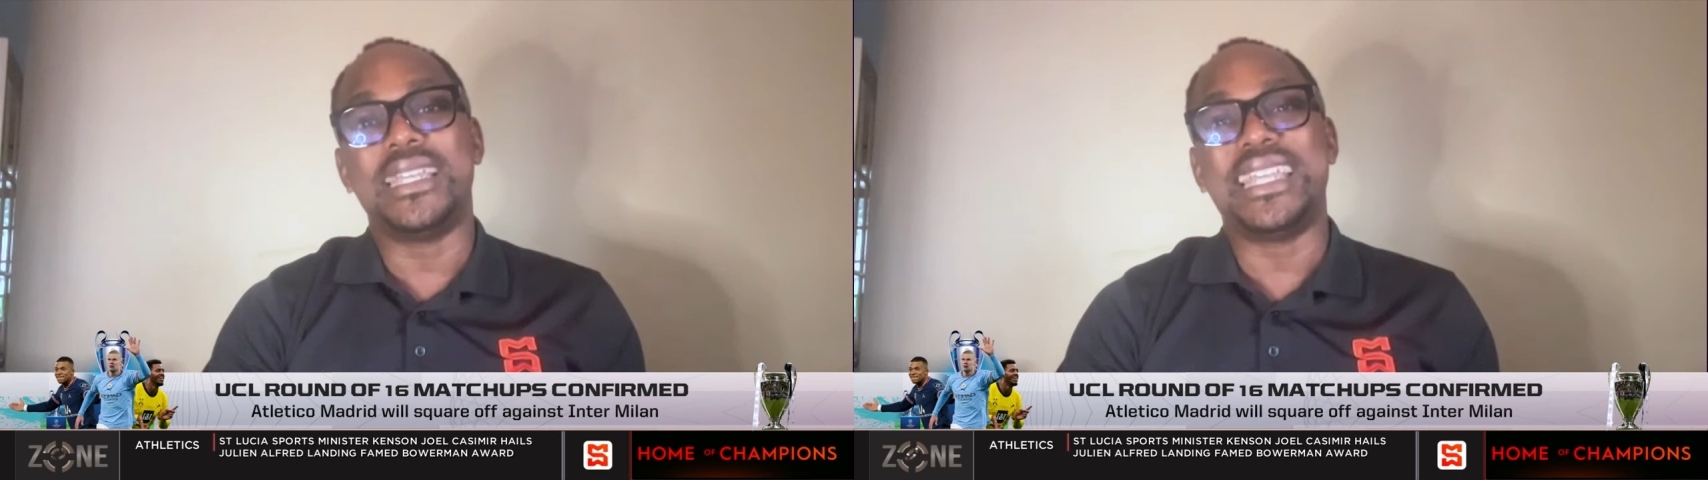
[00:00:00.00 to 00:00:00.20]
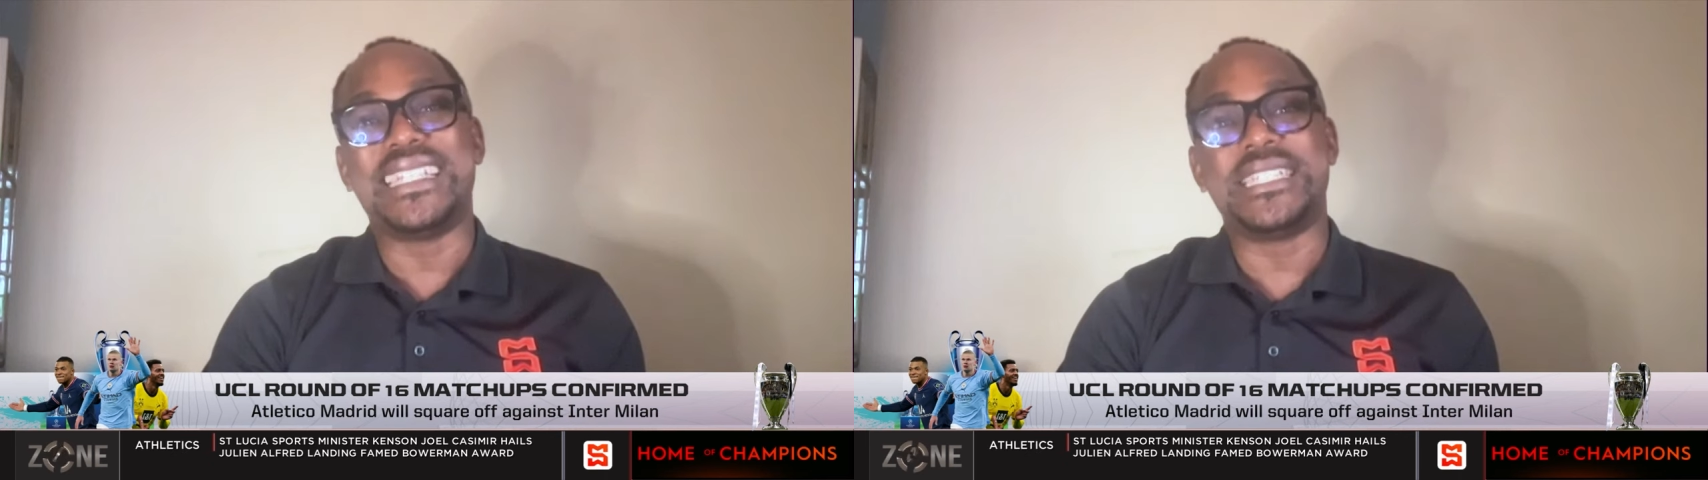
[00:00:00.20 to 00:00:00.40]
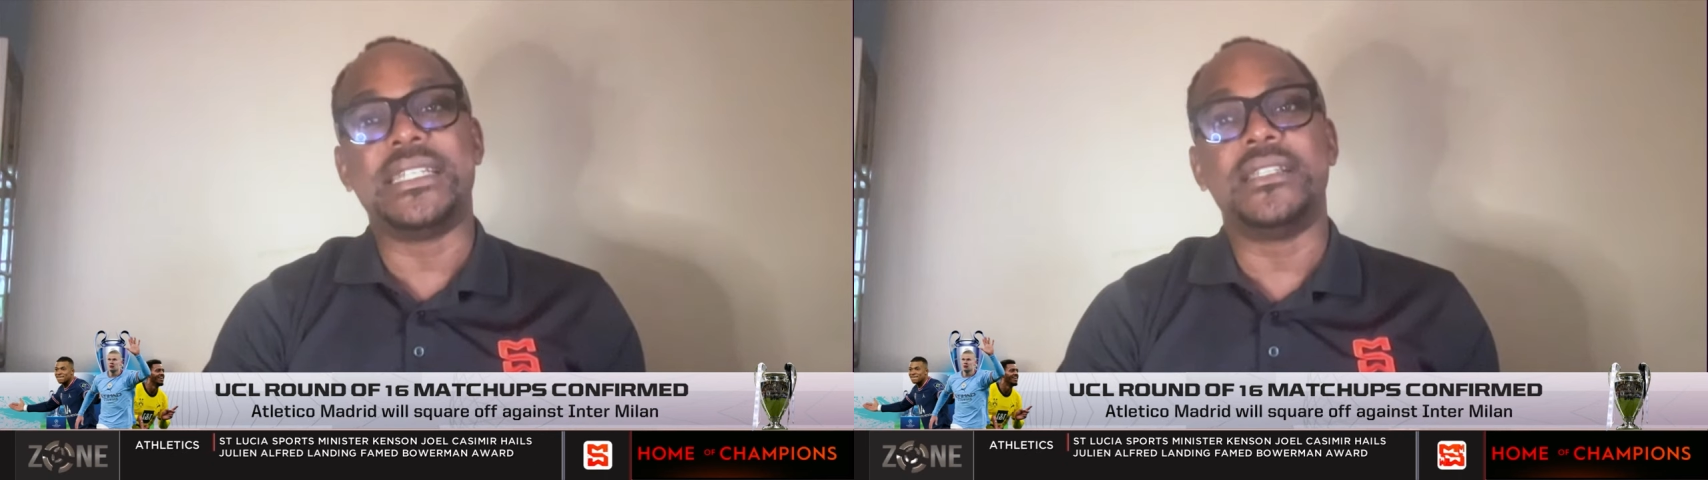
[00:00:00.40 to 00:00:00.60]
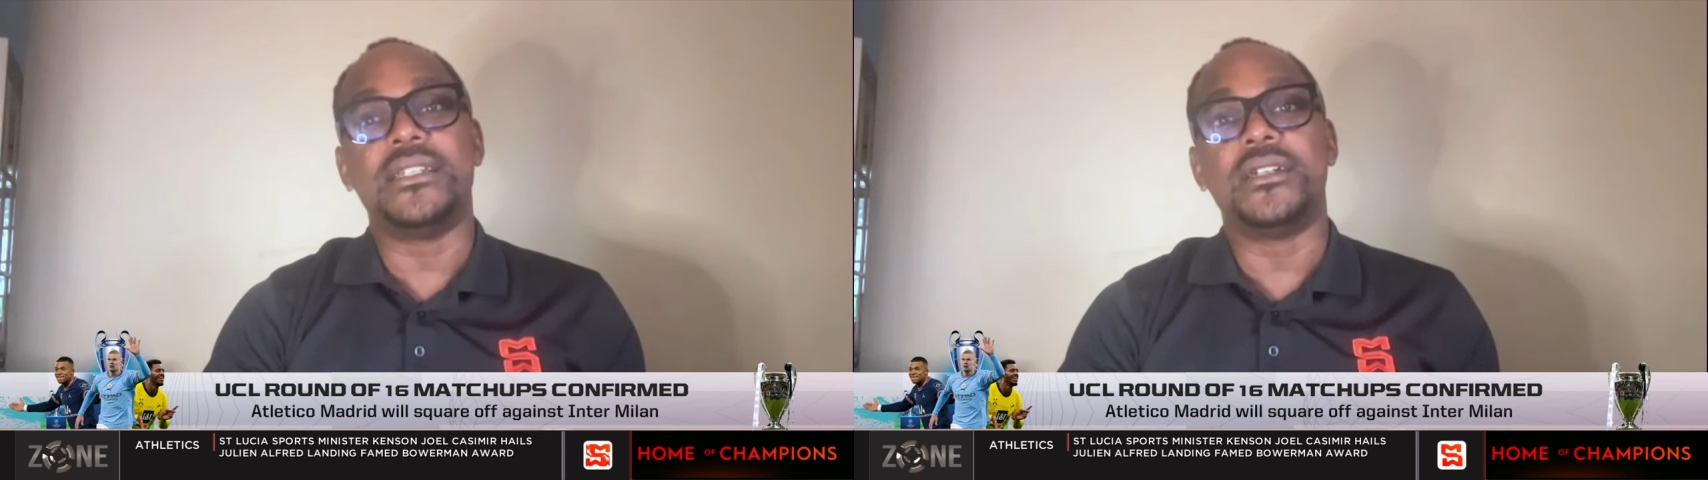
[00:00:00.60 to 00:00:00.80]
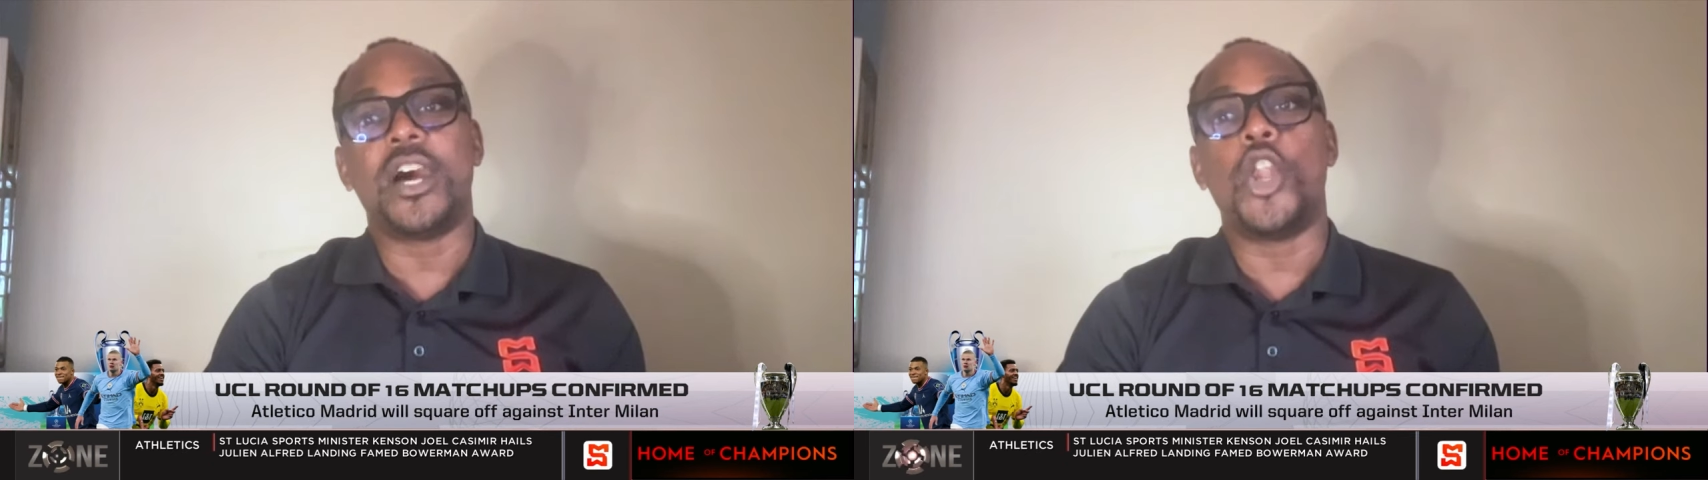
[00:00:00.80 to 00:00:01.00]
getting
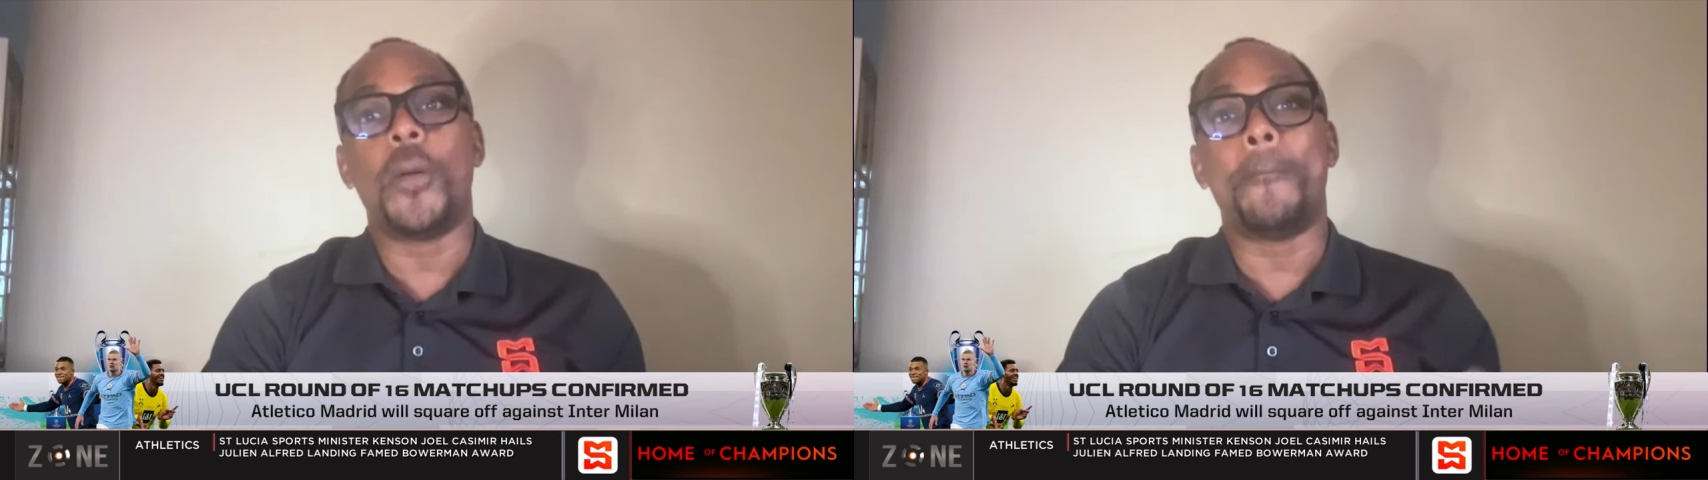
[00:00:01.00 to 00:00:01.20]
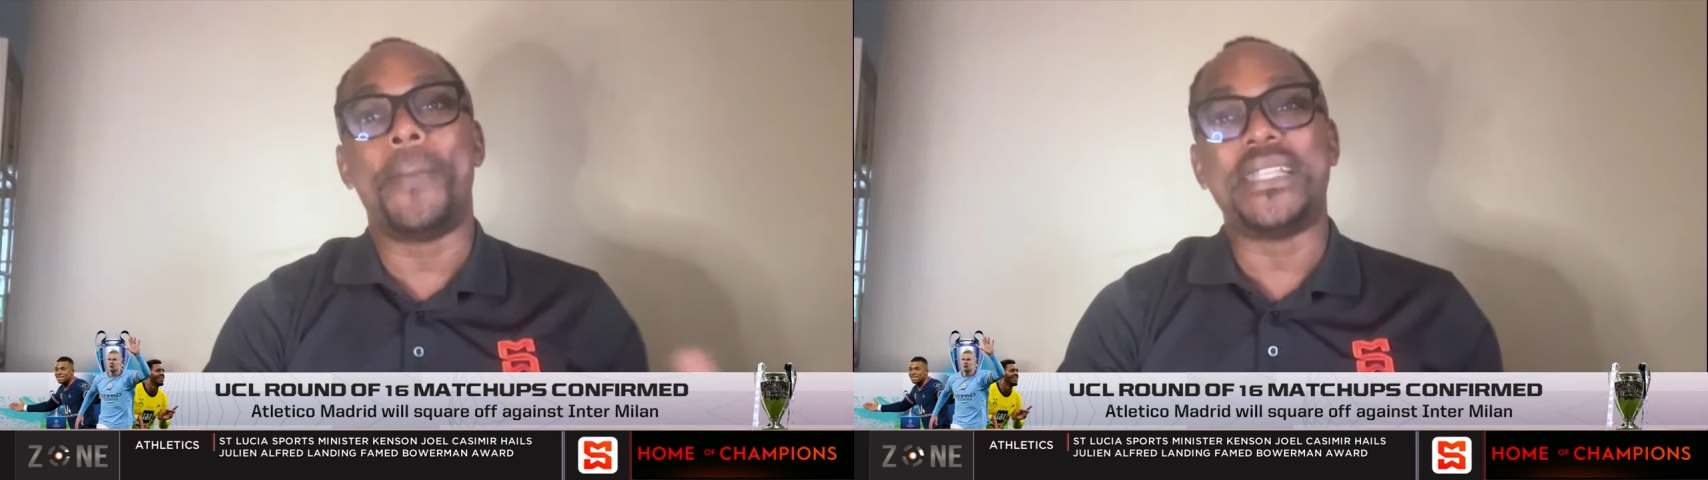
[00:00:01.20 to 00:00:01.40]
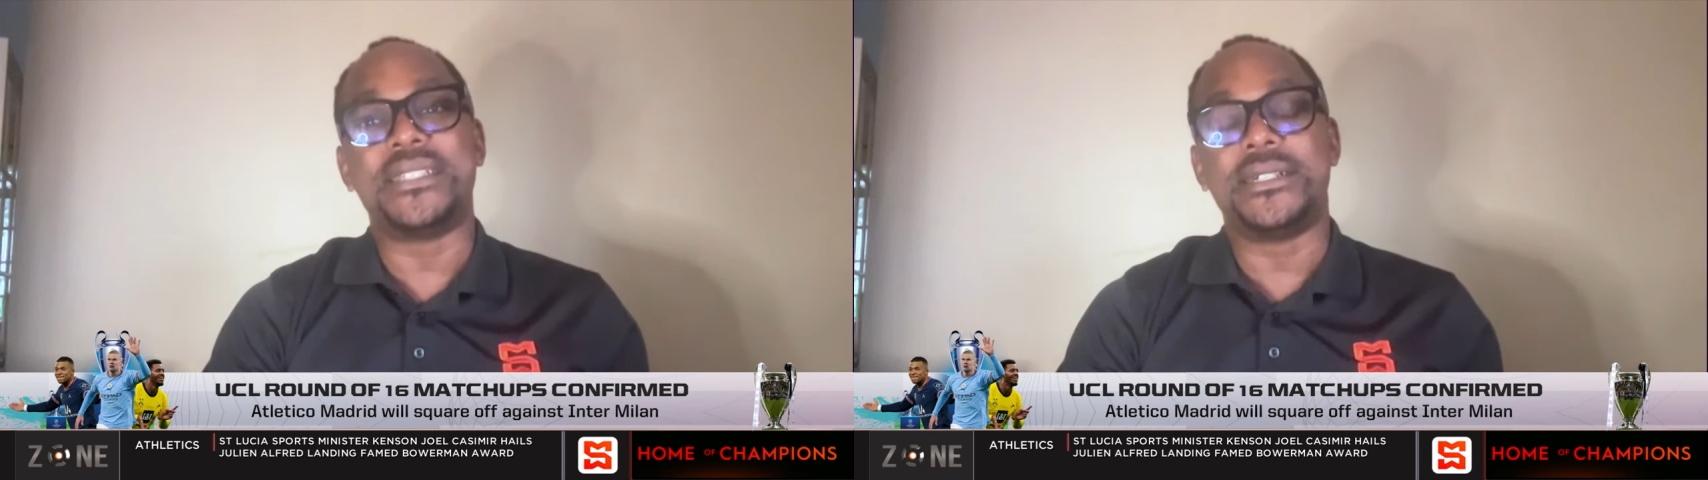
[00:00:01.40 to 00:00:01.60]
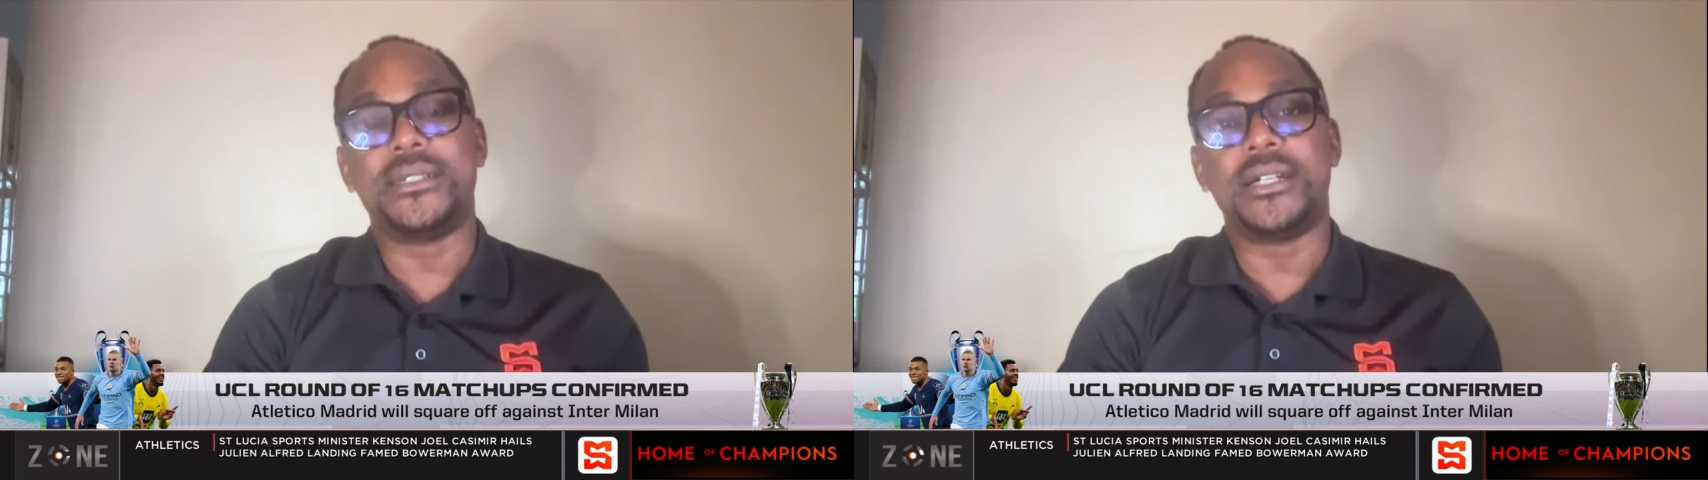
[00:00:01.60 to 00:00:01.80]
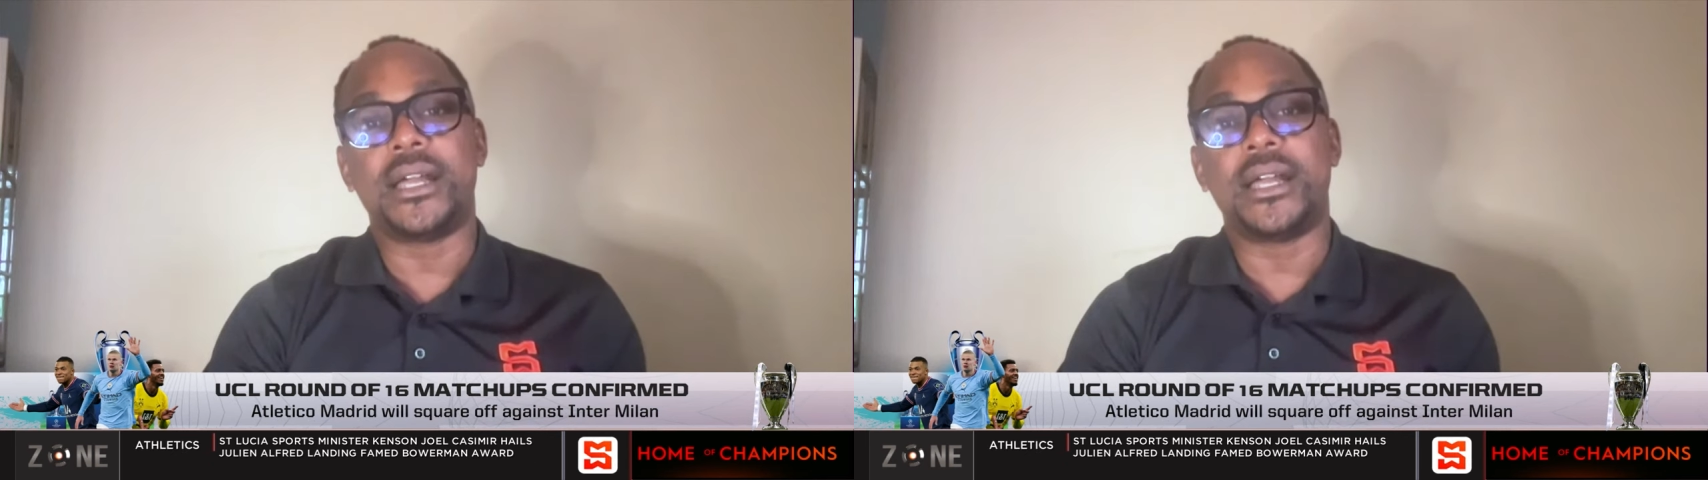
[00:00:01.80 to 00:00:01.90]
a lot better.